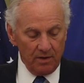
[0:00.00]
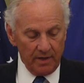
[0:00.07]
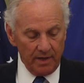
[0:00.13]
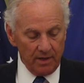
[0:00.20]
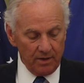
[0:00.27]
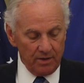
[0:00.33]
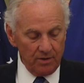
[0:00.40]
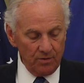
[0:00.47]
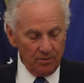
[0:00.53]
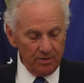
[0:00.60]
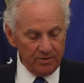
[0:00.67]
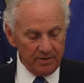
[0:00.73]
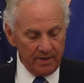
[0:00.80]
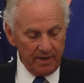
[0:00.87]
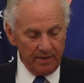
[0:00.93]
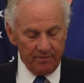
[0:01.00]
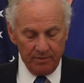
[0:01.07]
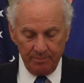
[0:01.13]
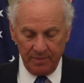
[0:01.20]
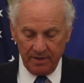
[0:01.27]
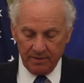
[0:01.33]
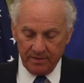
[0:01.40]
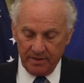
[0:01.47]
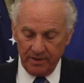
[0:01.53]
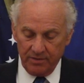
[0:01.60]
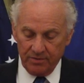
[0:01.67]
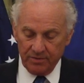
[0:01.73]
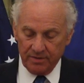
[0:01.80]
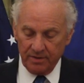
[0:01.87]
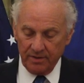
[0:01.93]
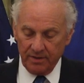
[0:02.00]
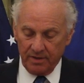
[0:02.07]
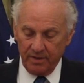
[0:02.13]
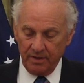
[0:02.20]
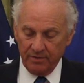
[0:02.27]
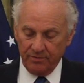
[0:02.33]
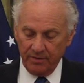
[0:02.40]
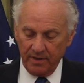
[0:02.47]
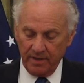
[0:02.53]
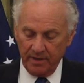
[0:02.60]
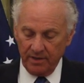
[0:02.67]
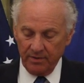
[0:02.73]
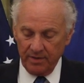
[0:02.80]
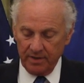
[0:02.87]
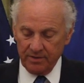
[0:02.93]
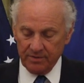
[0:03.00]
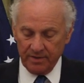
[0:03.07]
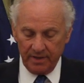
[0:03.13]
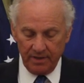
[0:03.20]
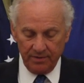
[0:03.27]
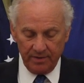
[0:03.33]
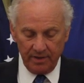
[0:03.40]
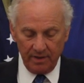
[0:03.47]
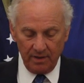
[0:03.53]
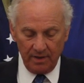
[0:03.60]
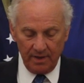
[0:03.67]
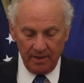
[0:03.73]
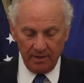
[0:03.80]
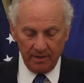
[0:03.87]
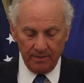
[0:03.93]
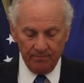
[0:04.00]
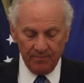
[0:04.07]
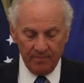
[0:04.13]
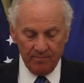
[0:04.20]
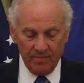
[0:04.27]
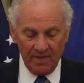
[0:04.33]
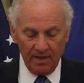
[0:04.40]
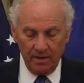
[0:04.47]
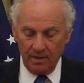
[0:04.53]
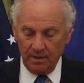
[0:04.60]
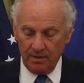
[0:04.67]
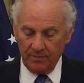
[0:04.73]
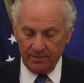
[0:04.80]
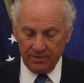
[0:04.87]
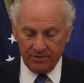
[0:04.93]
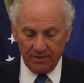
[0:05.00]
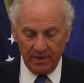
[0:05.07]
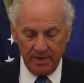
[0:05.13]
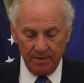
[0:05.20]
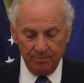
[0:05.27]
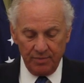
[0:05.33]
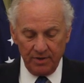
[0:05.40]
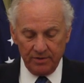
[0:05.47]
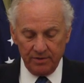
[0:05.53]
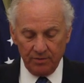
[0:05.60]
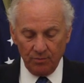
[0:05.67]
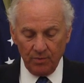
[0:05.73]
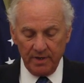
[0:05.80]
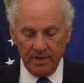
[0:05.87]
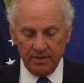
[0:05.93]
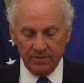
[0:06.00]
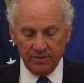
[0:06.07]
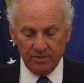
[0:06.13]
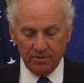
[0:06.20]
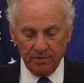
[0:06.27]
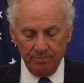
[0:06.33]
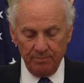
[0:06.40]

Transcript: Our goal is to have the best teachers in the country here in South Carolina. The state budget raises the